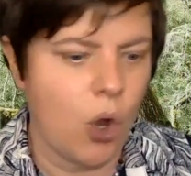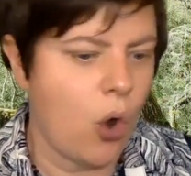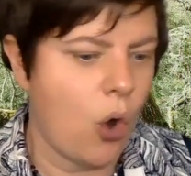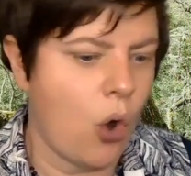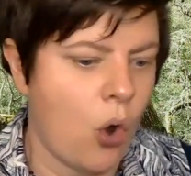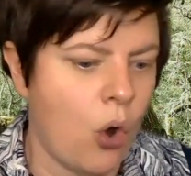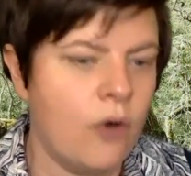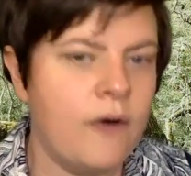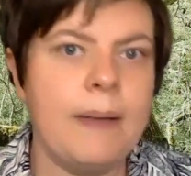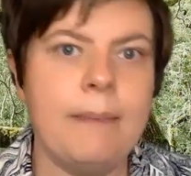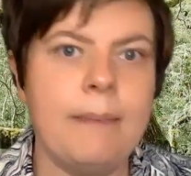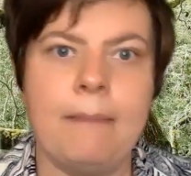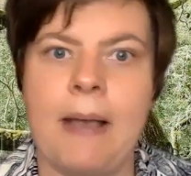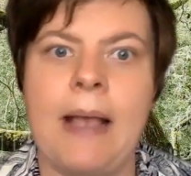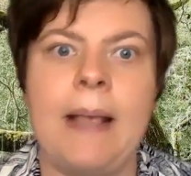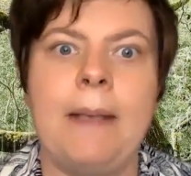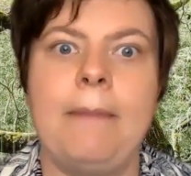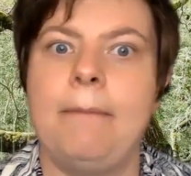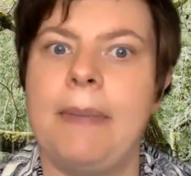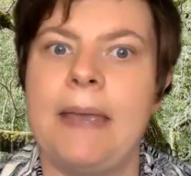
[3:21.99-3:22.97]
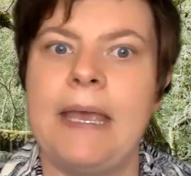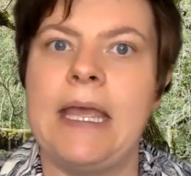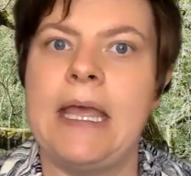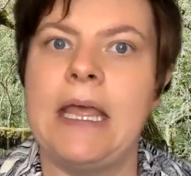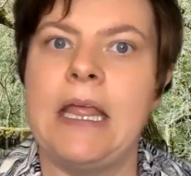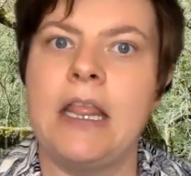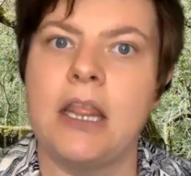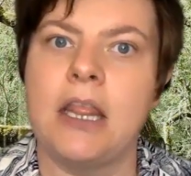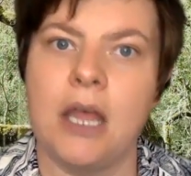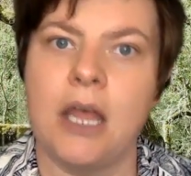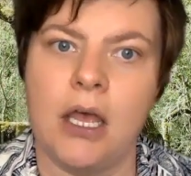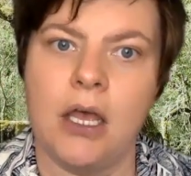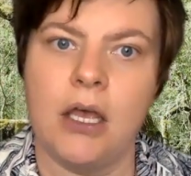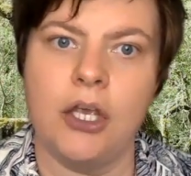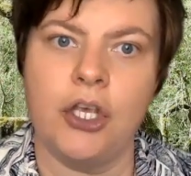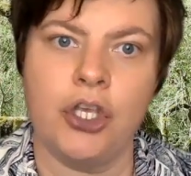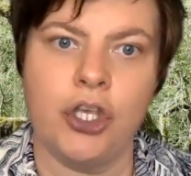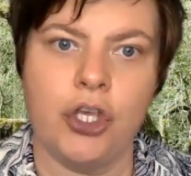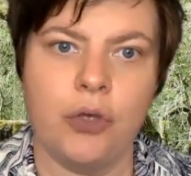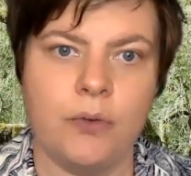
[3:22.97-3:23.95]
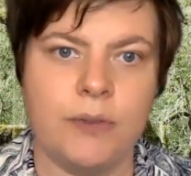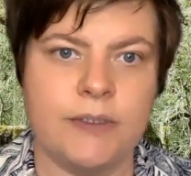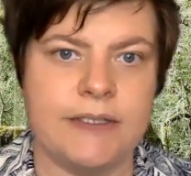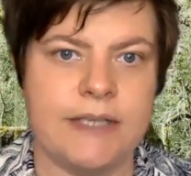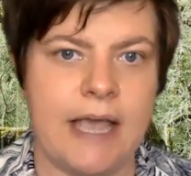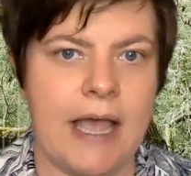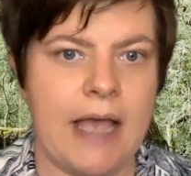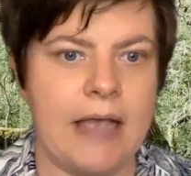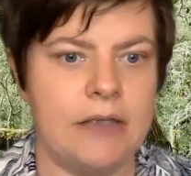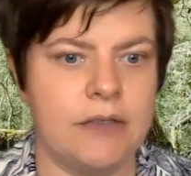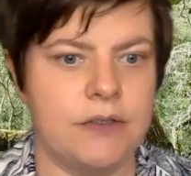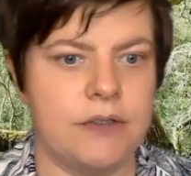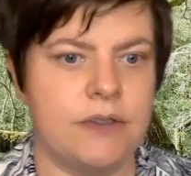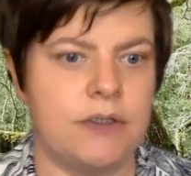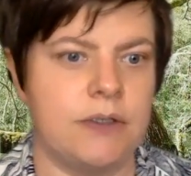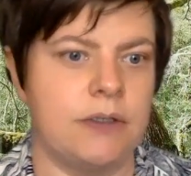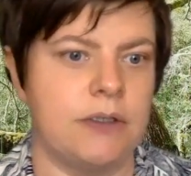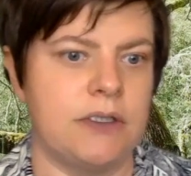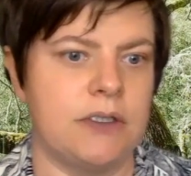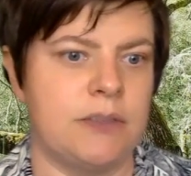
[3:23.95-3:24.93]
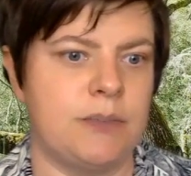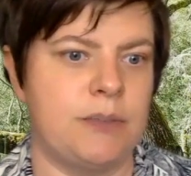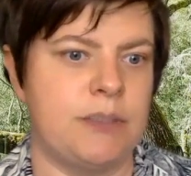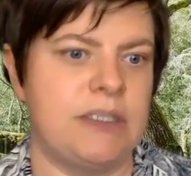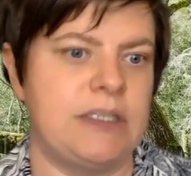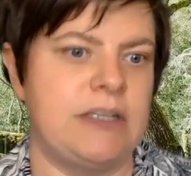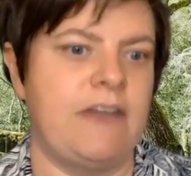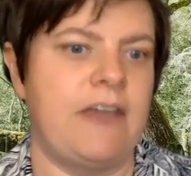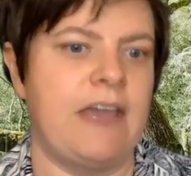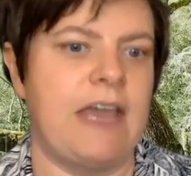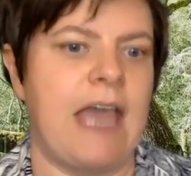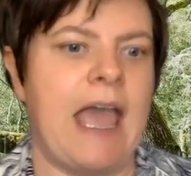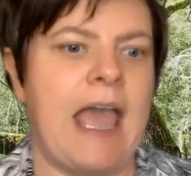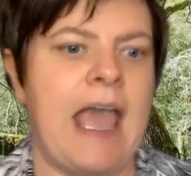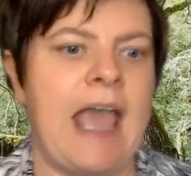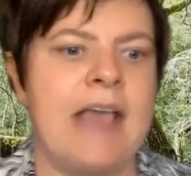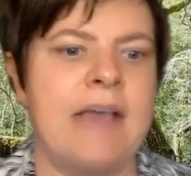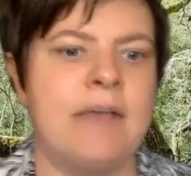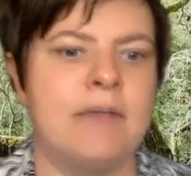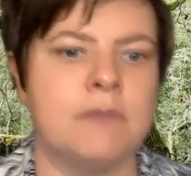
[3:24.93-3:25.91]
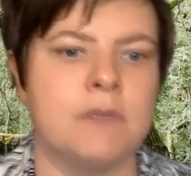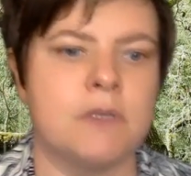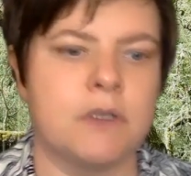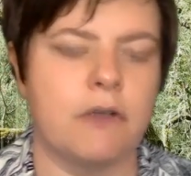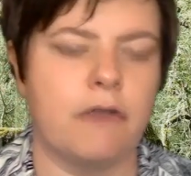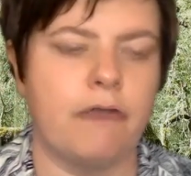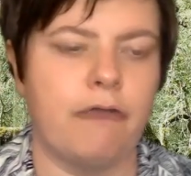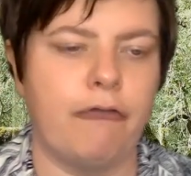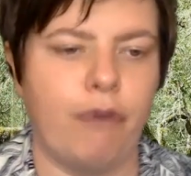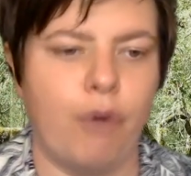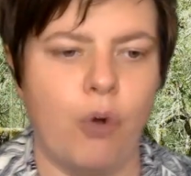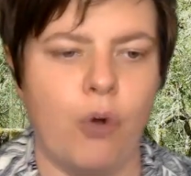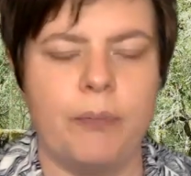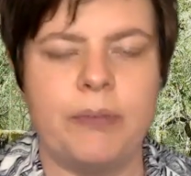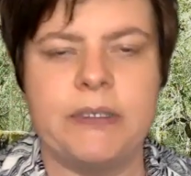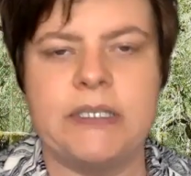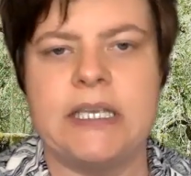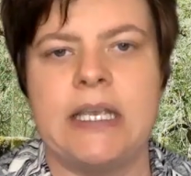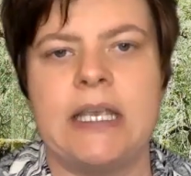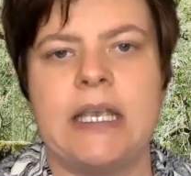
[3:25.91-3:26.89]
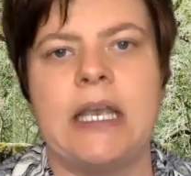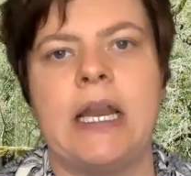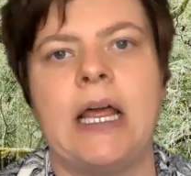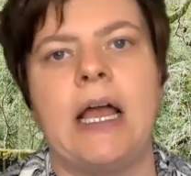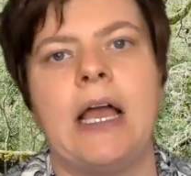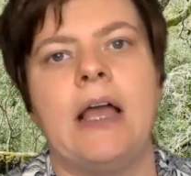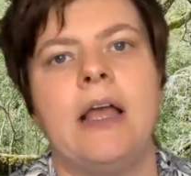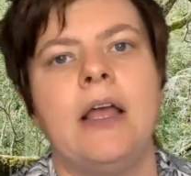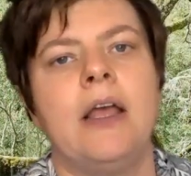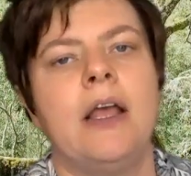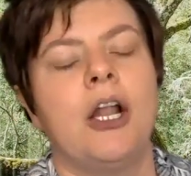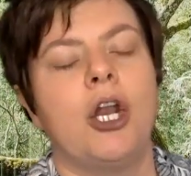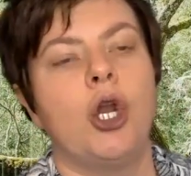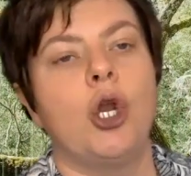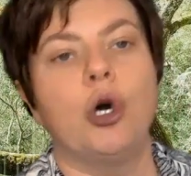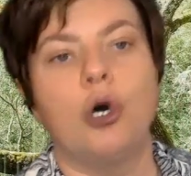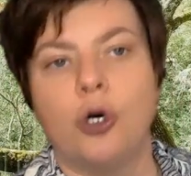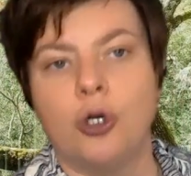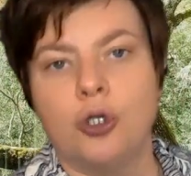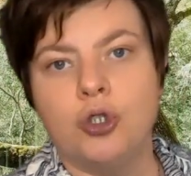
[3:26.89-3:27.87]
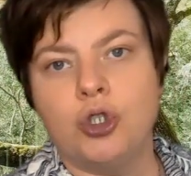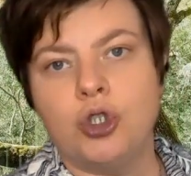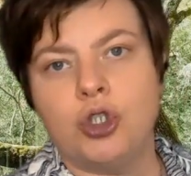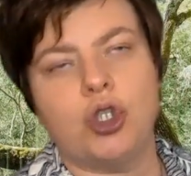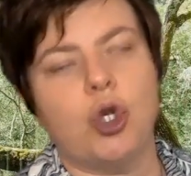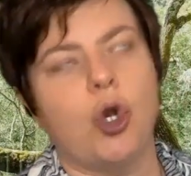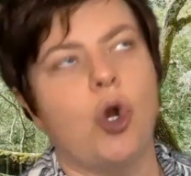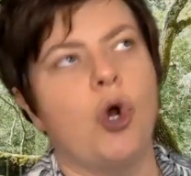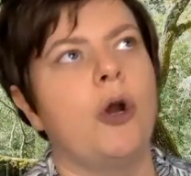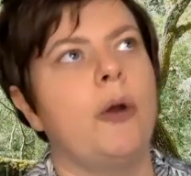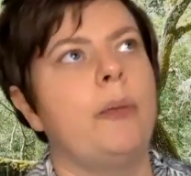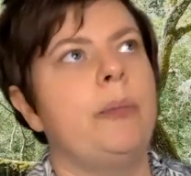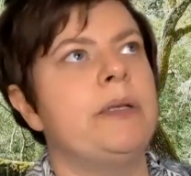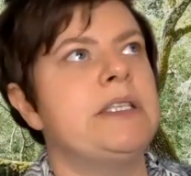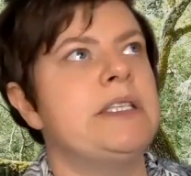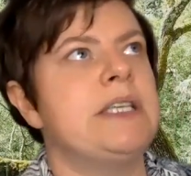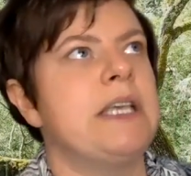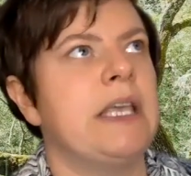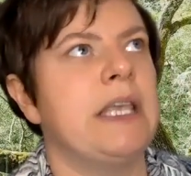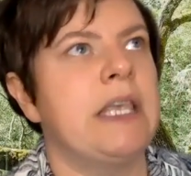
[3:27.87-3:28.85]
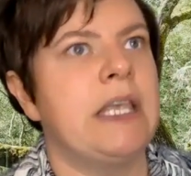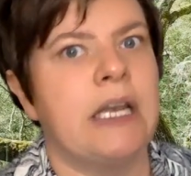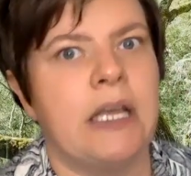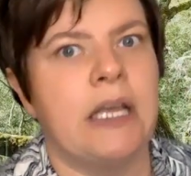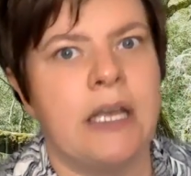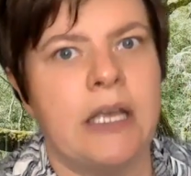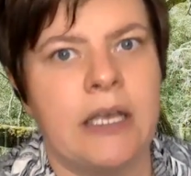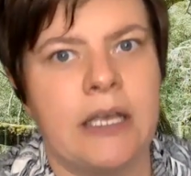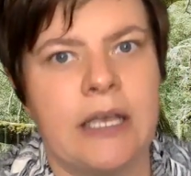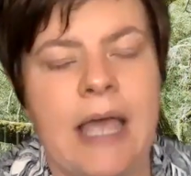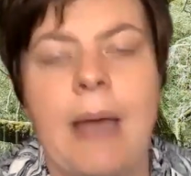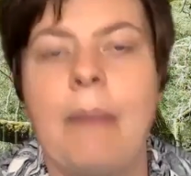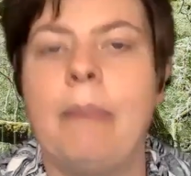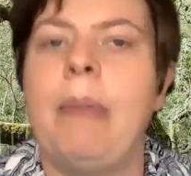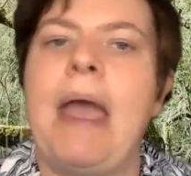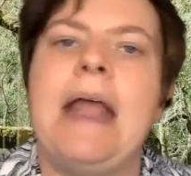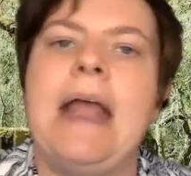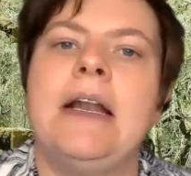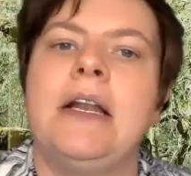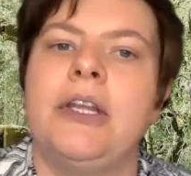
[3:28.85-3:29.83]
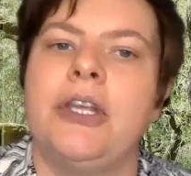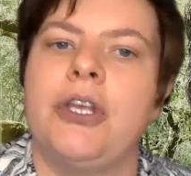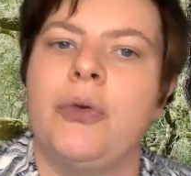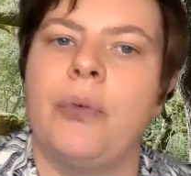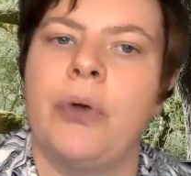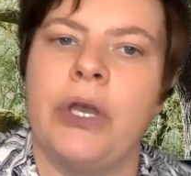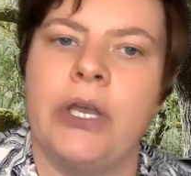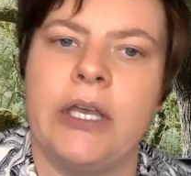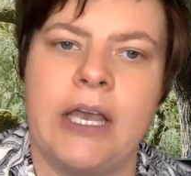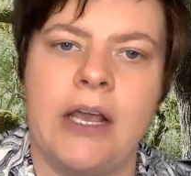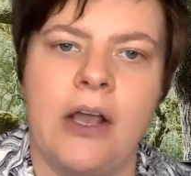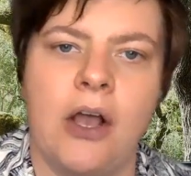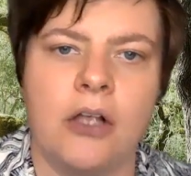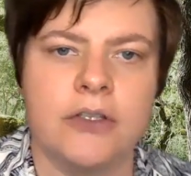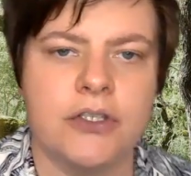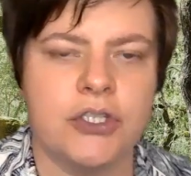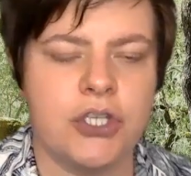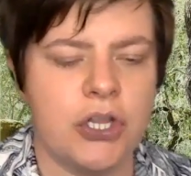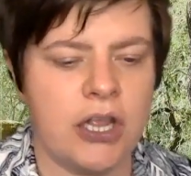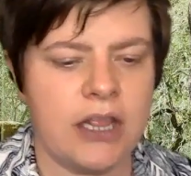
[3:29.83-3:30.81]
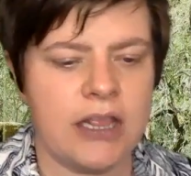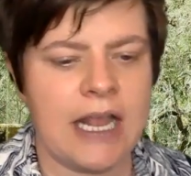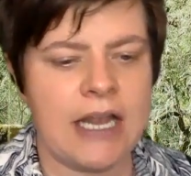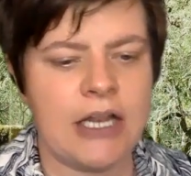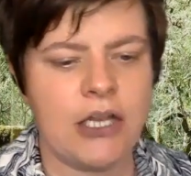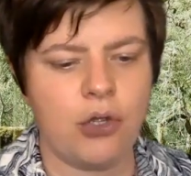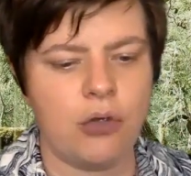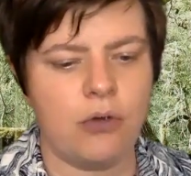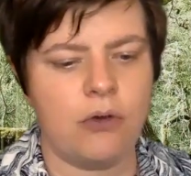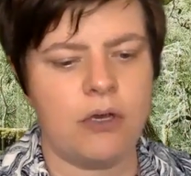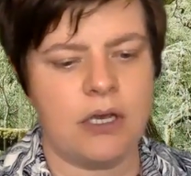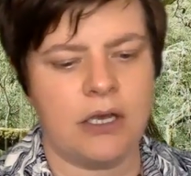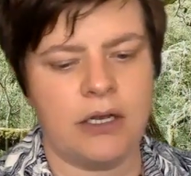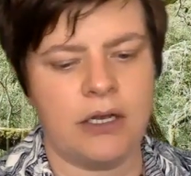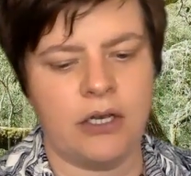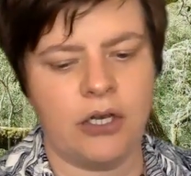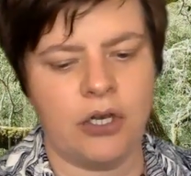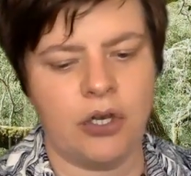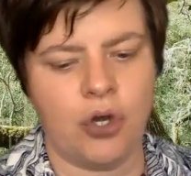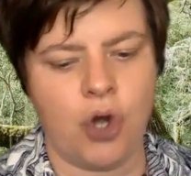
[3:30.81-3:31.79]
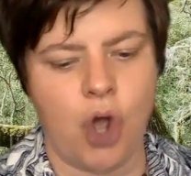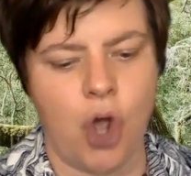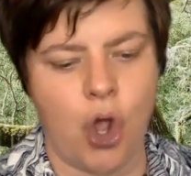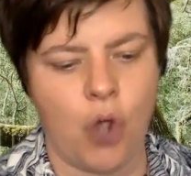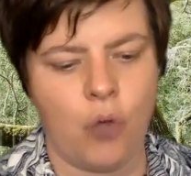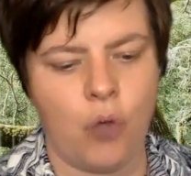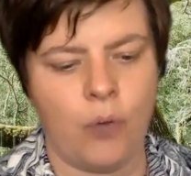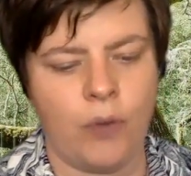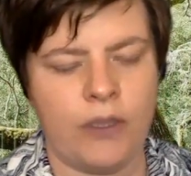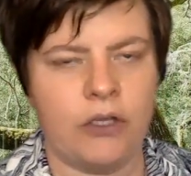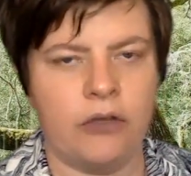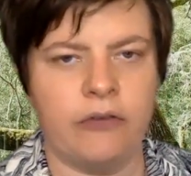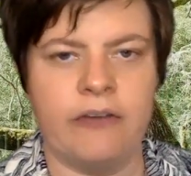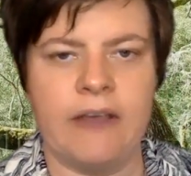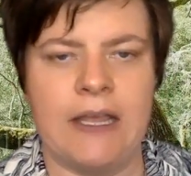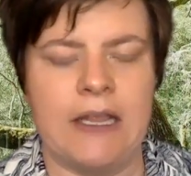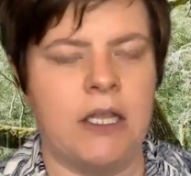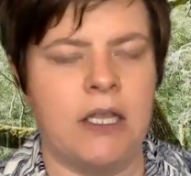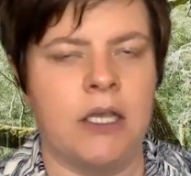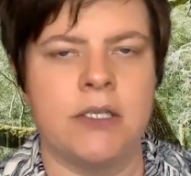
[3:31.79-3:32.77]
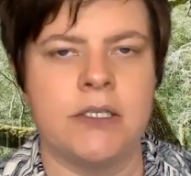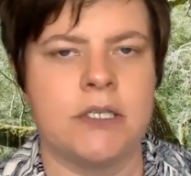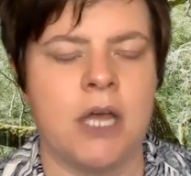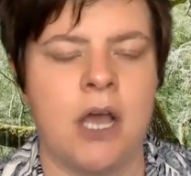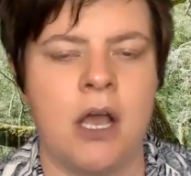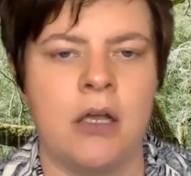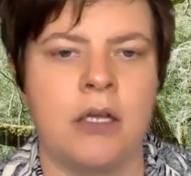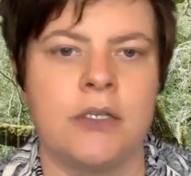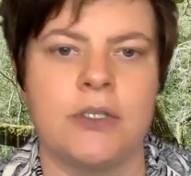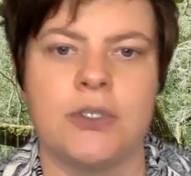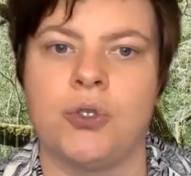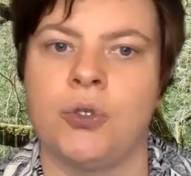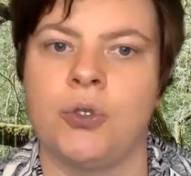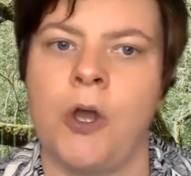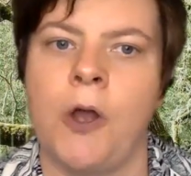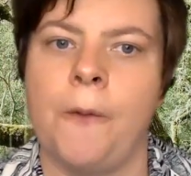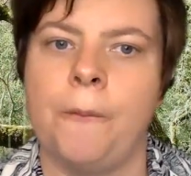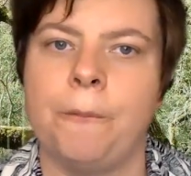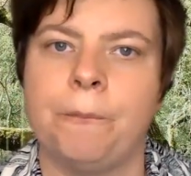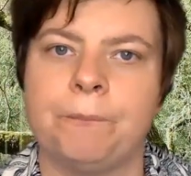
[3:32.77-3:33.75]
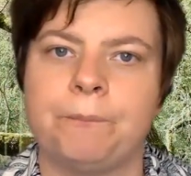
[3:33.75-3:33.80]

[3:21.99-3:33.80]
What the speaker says: or it might be that you set specific aims for a particular launch or a particular campaign that you're working on, so that then you can know whether you've hit those targets or not.